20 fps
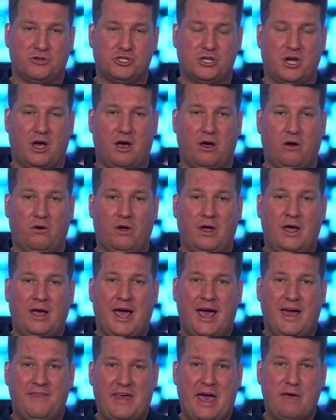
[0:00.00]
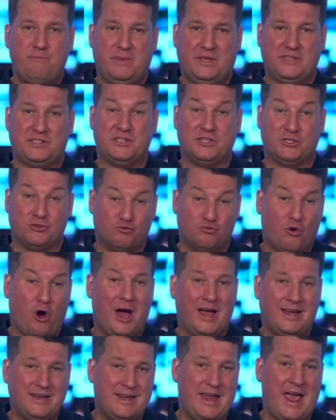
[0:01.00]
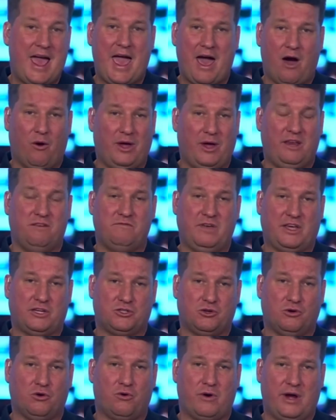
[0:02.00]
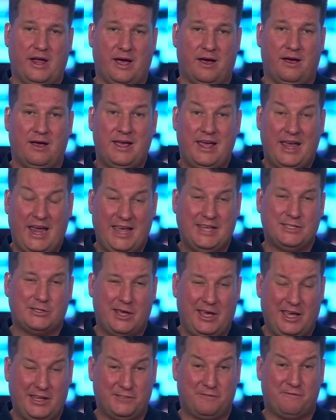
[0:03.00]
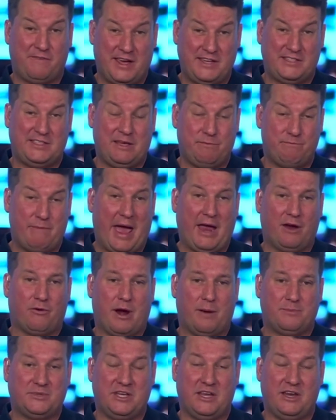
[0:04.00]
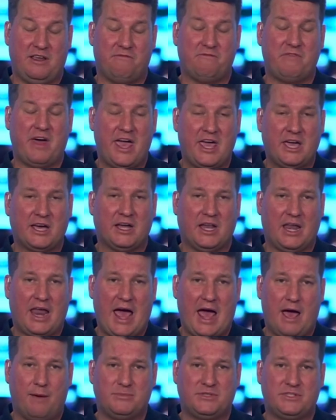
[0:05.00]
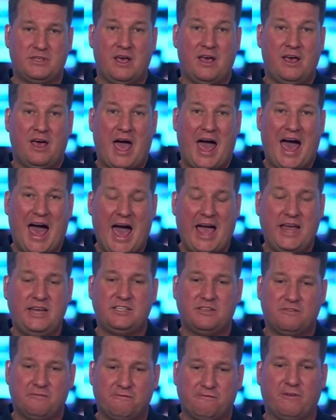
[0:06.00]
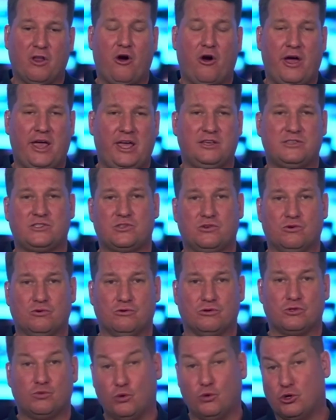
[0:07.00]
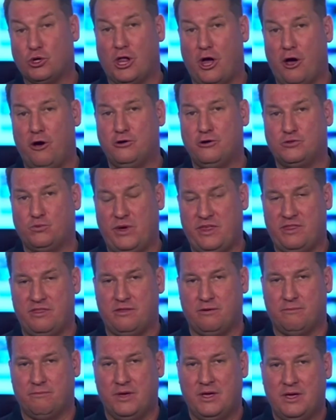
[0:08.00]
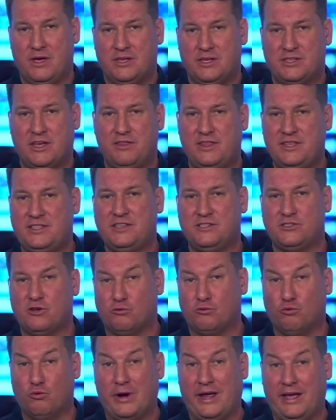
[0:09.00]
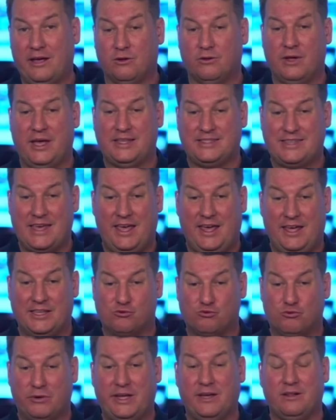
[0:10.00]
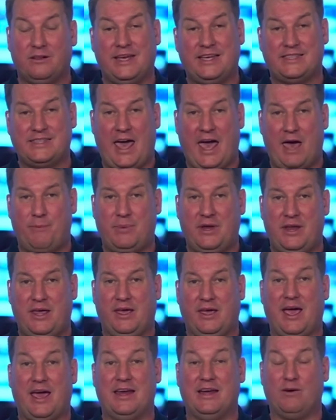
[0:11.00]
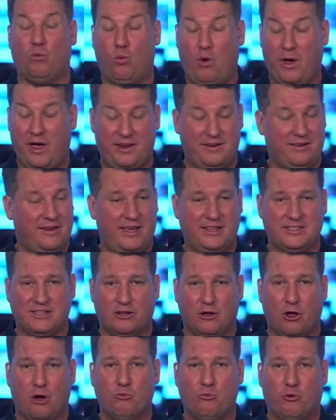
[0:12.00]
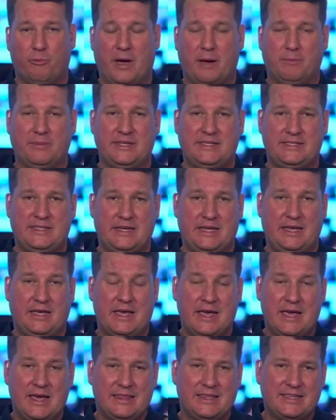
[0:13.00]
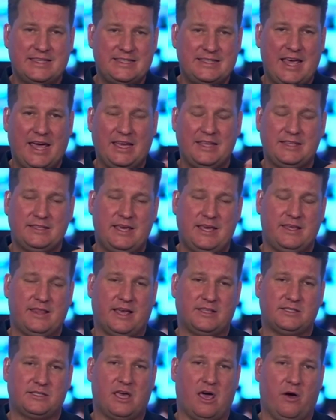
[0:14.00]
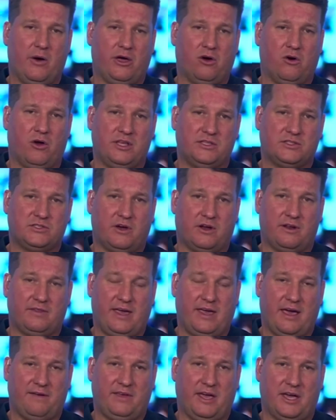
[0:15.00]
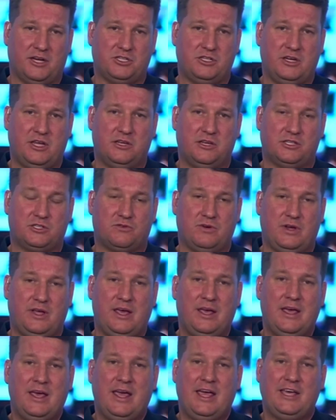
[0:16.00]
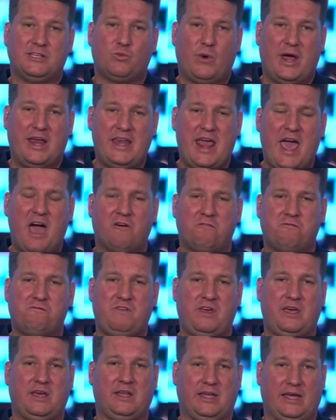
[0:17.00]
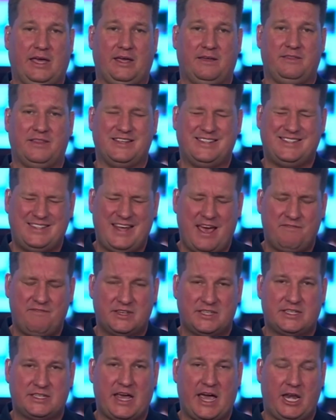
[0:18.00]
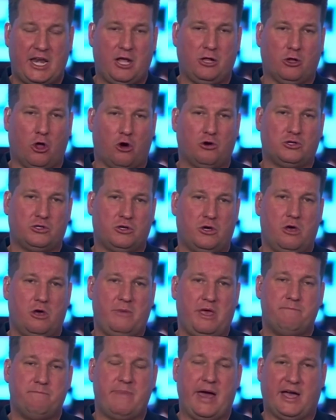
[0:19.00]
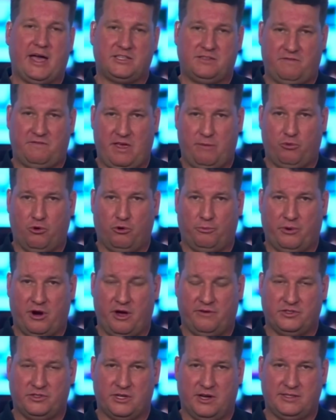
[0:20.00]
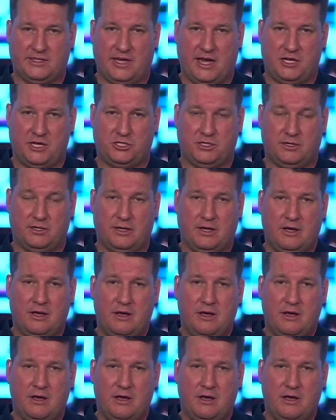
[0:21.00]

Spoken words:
the show, and that business right now in Victoria is facing bankruptcy, and if they collapse, eight flying schools will close with them. So this is a real, it's real, it's happening, and it needs a lot more publicity. The second thing that's going on inside of the aviation industry is we're now feeling the devastating long-term impacts of airport privatisation.